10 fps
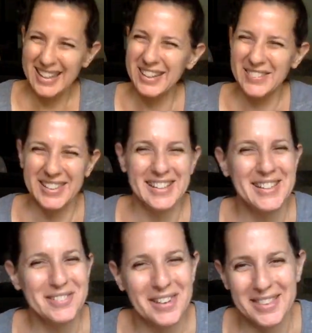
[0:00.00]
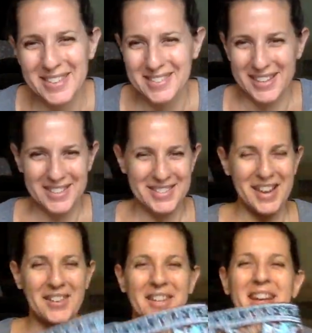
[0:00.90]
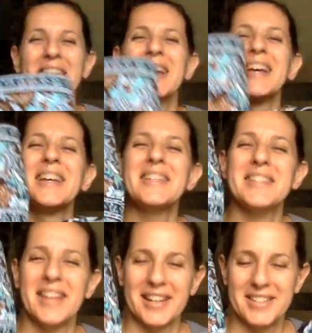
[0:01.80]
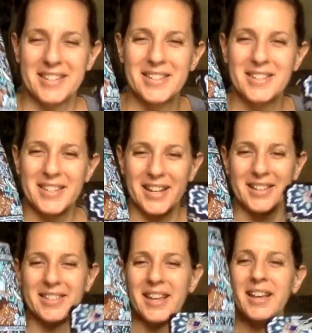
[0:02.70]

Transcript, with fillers: I really need to write these things down. Six. This is six.